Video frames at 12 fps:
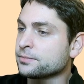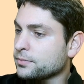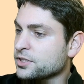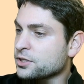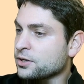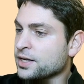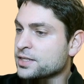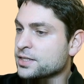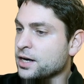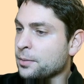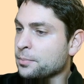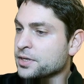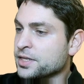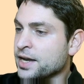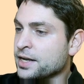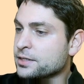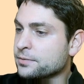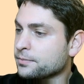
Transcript: So let's copy that.